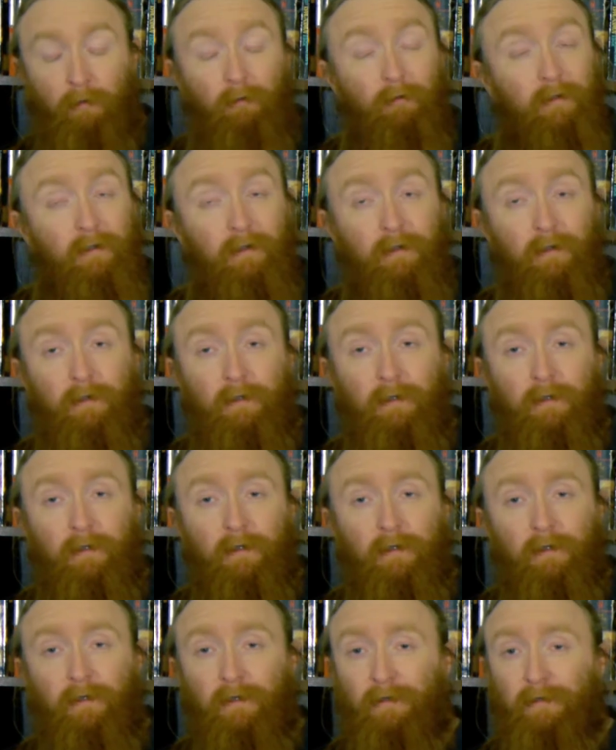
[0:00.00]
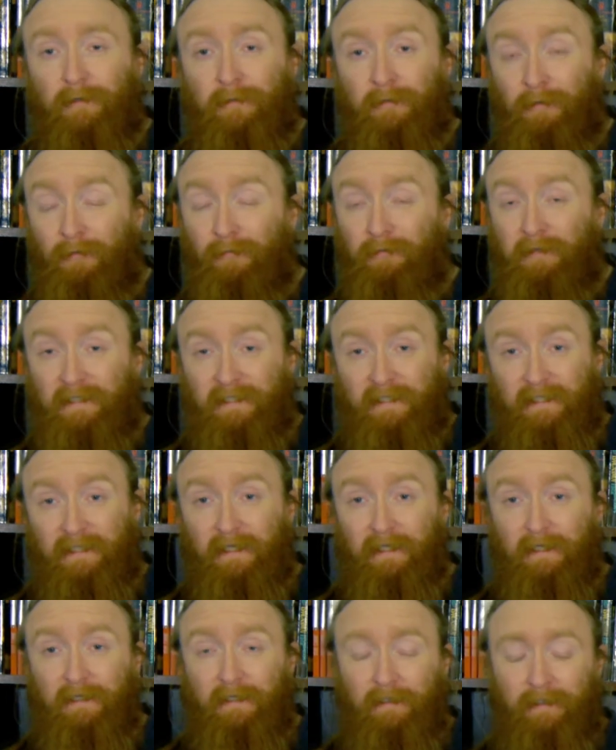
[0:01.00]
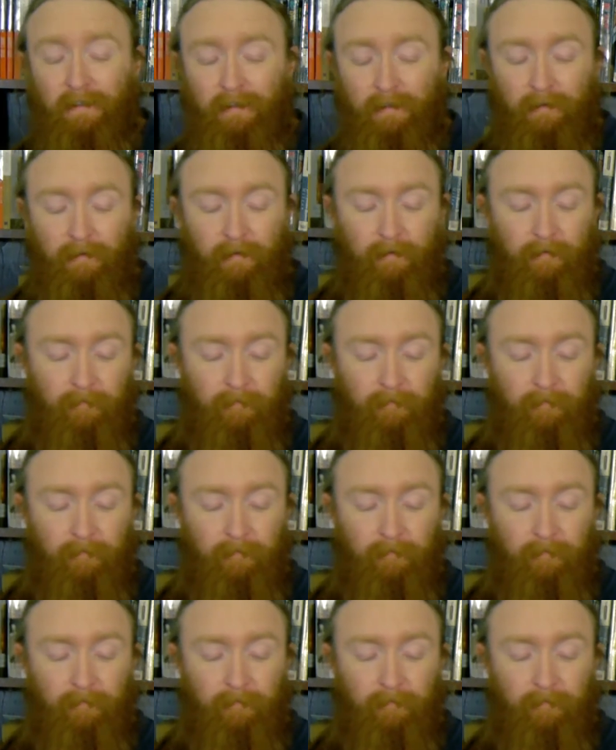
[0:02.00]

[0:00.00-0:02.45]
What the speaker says: Look, you can see.